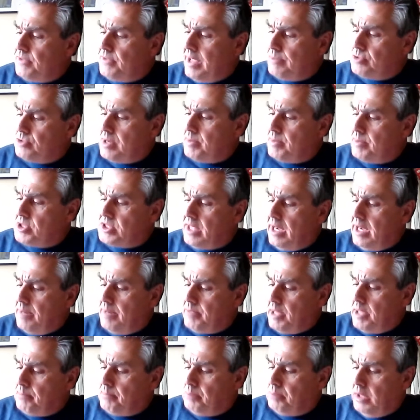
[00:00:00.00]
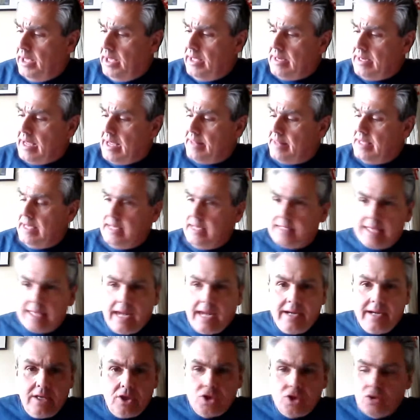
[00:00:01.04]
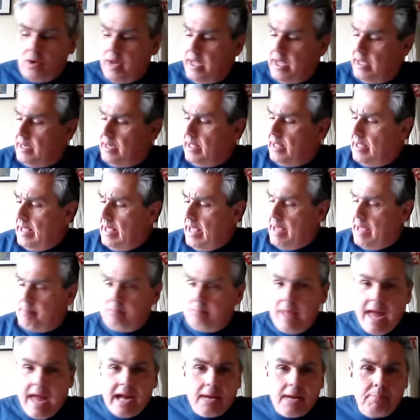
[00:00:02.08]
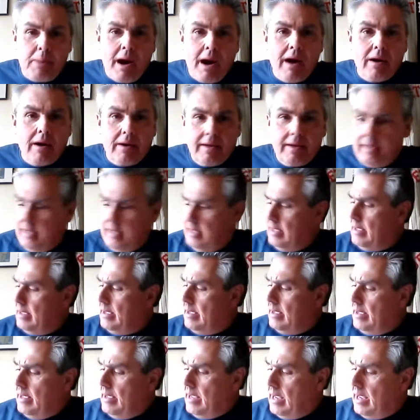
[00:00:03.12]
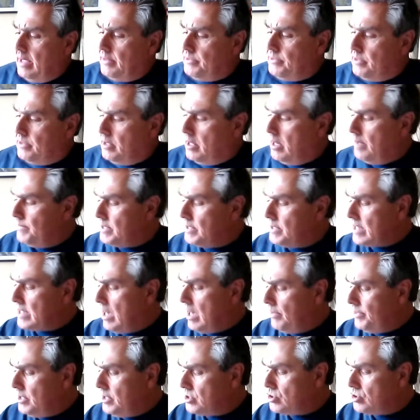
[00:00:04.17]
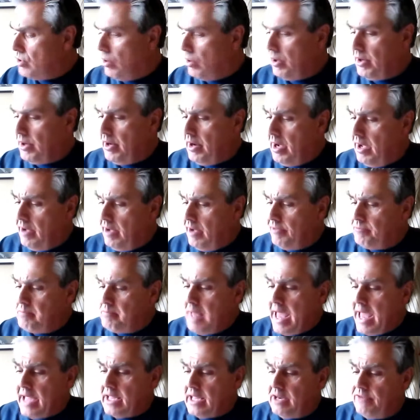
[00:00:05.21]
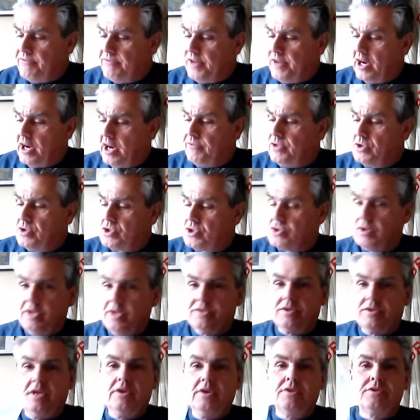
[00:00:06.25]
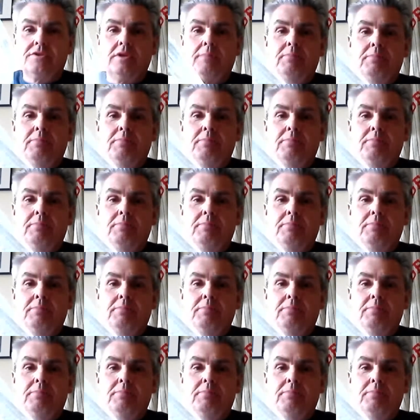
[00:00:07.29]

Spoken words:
to Hamtramck Stadium, they played on the east side of Detroit at Mack Park, at the southeast corner of Mack and Fairview Street. So here's a